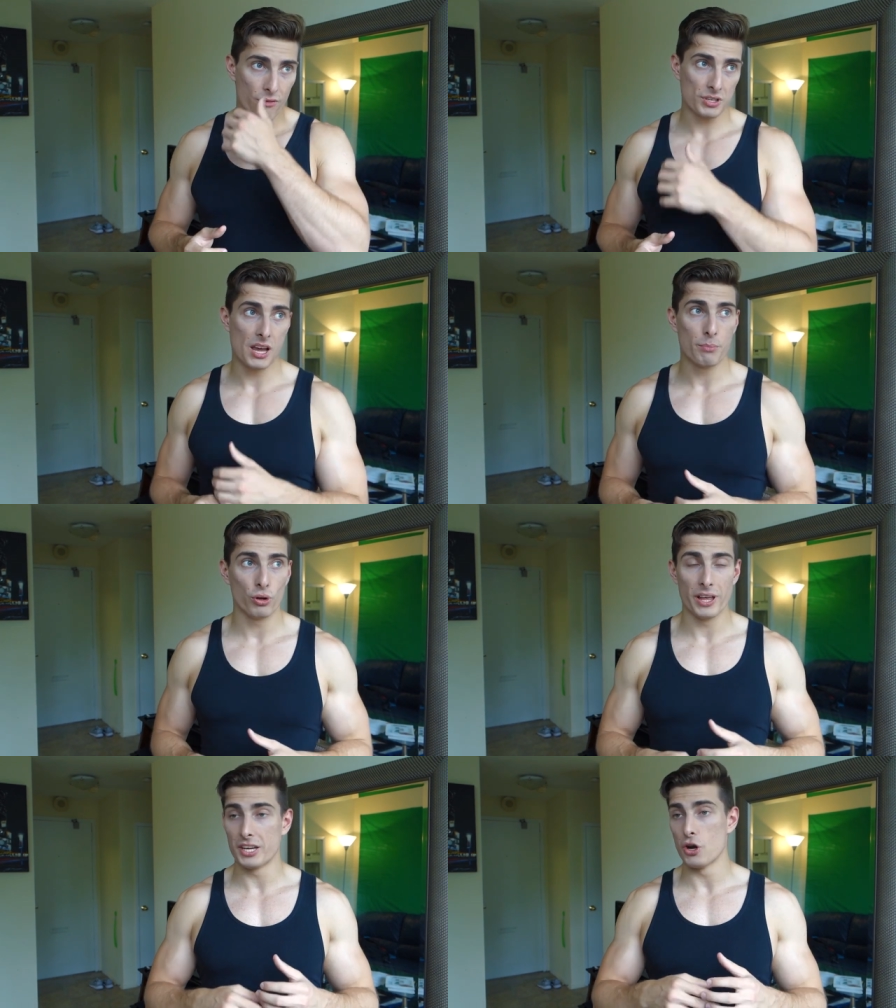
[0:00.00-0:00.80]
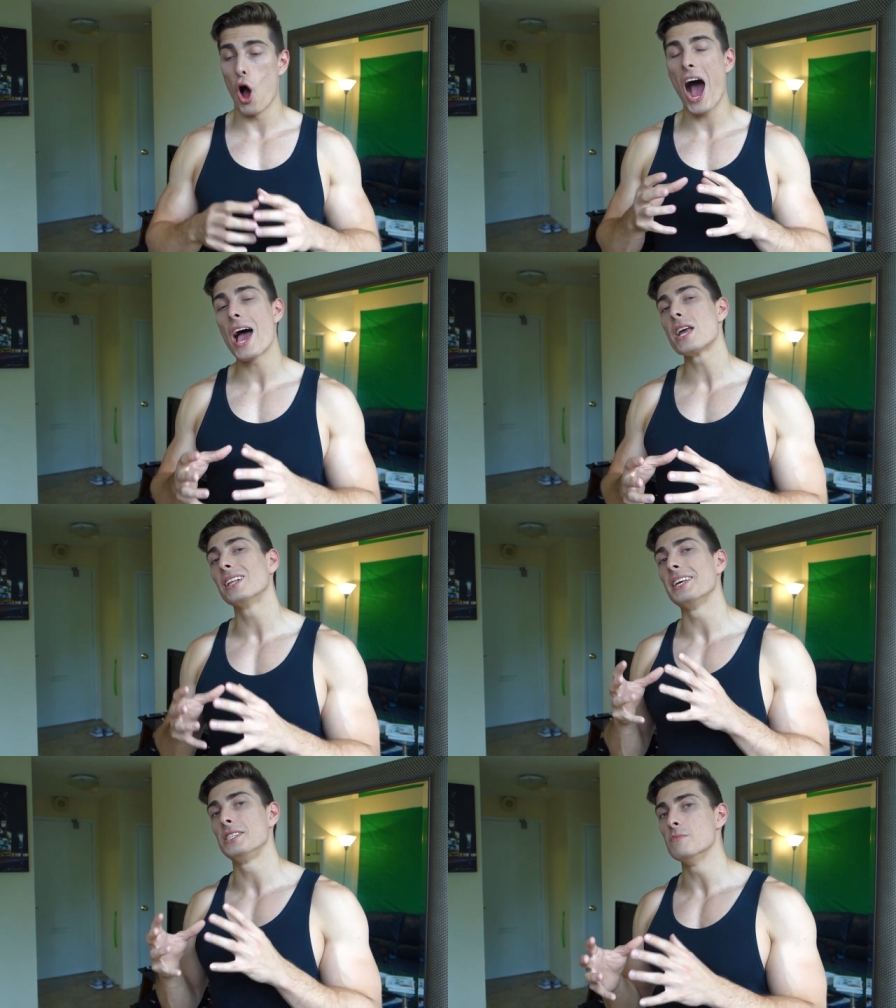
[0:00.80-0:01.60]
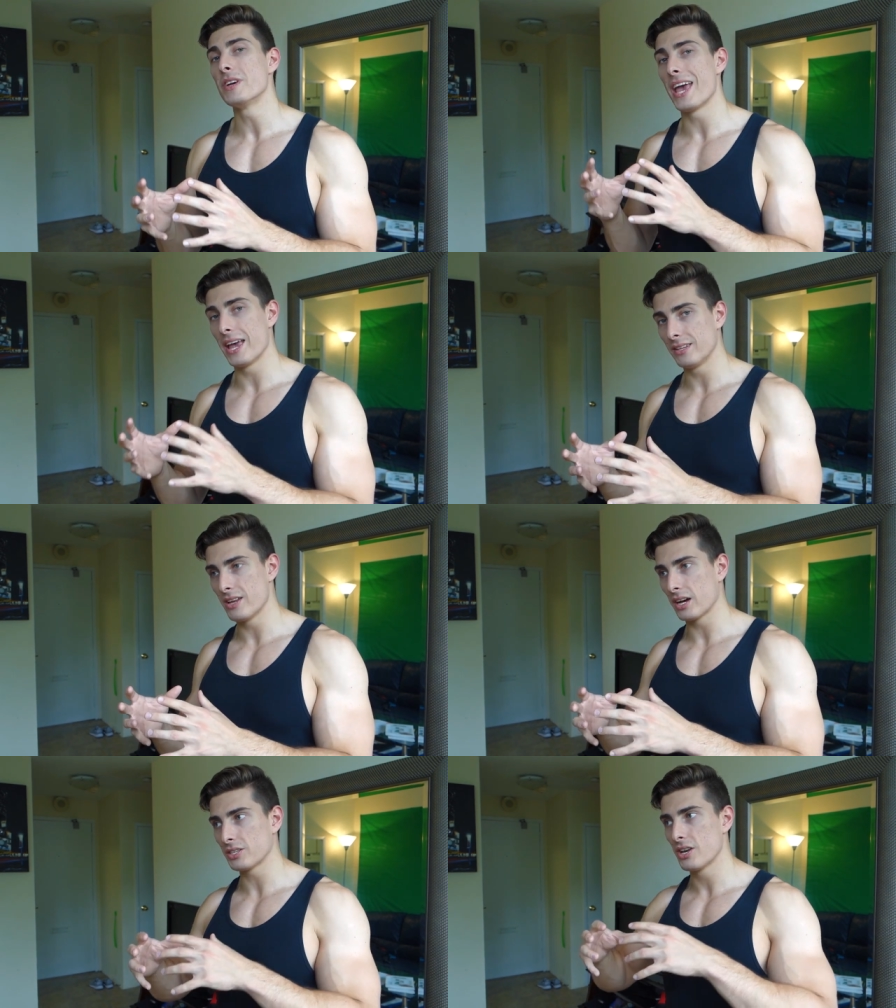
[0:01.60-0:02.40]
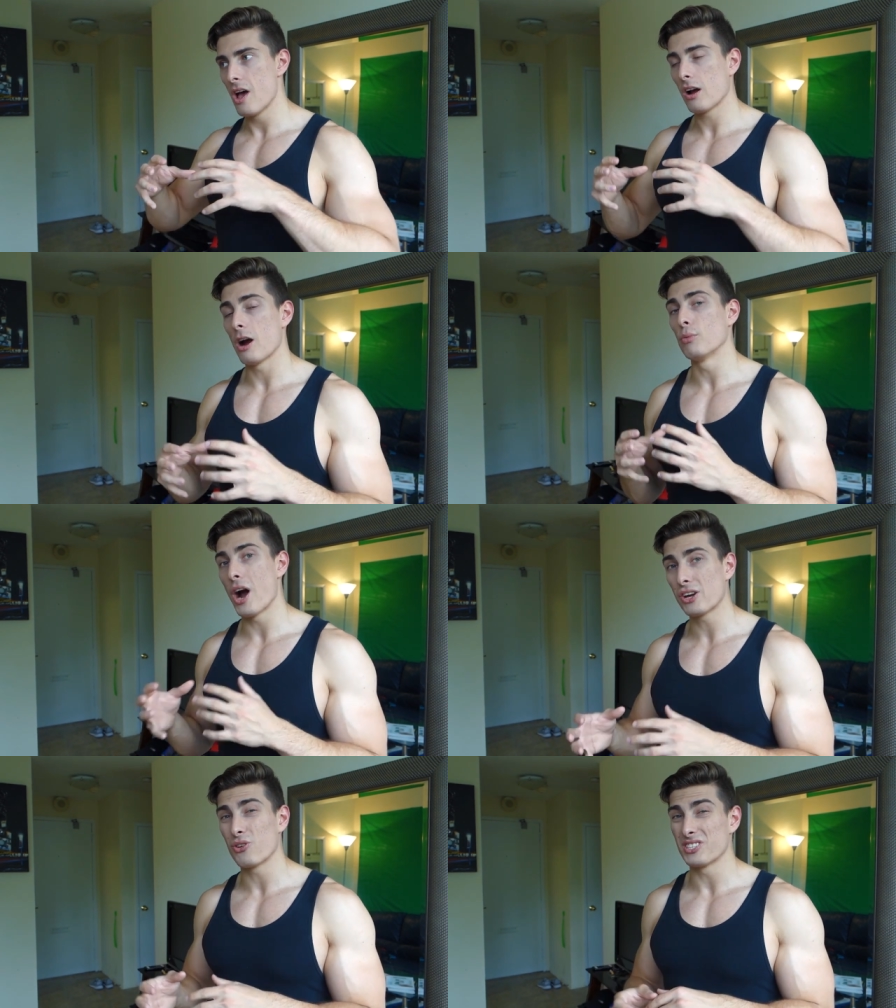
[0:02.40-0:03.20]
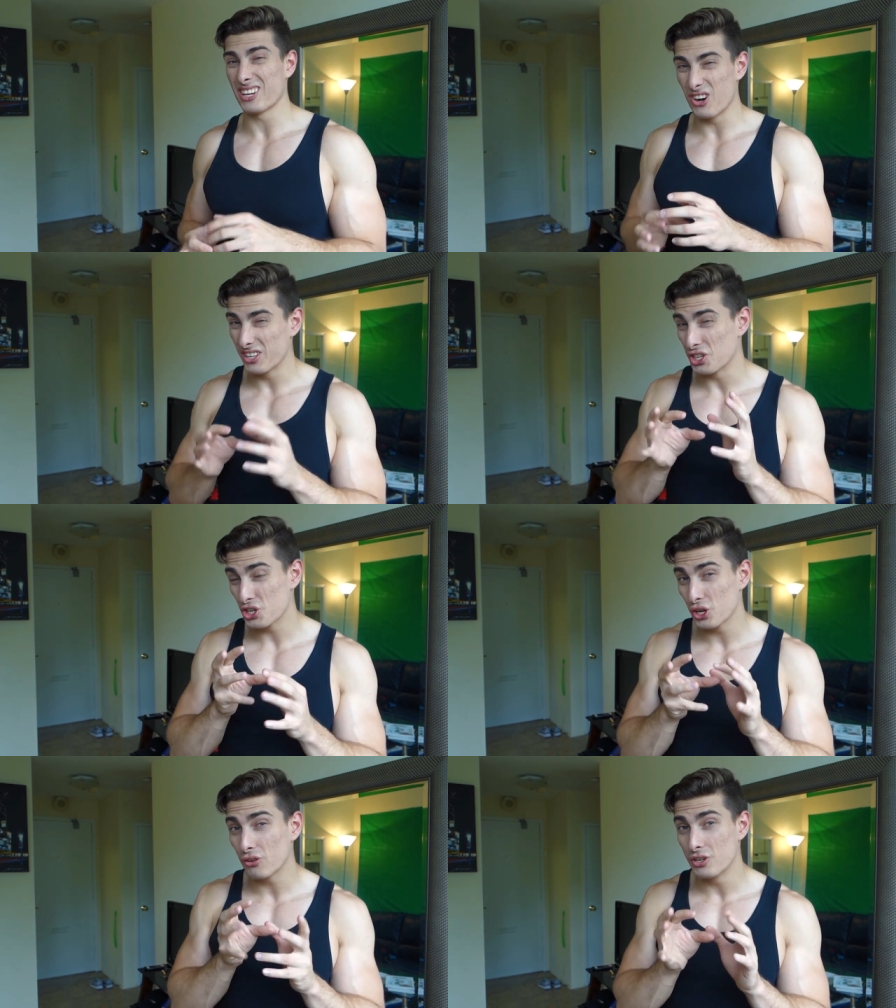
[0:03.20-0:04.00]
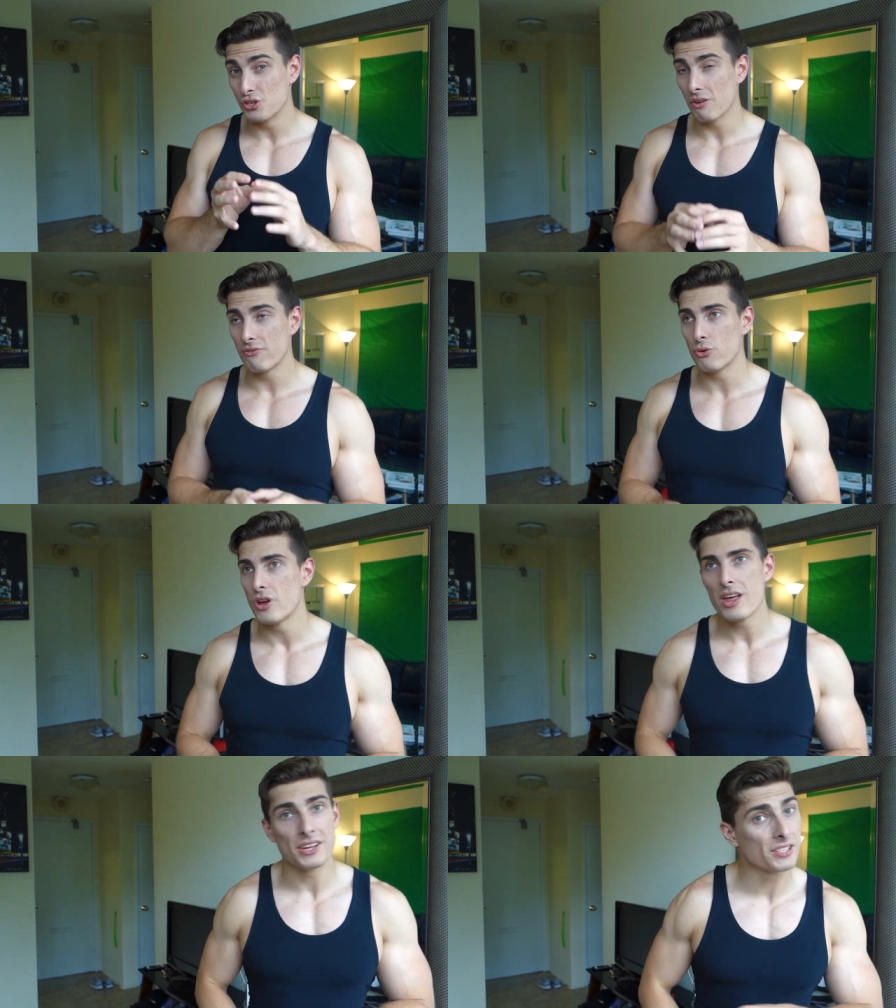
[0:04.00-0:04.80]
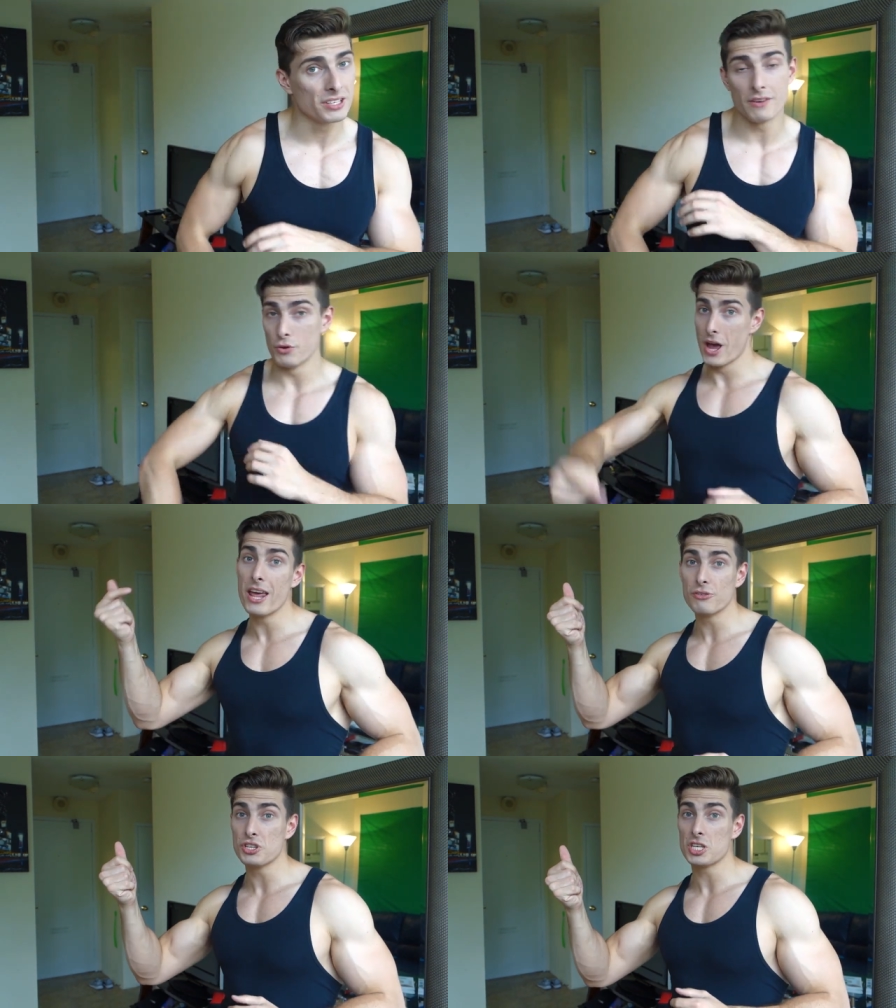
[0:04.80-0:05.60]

For example, like, high glycemic index carbohydrates, like all that sugary junk food, that's going to give you an energy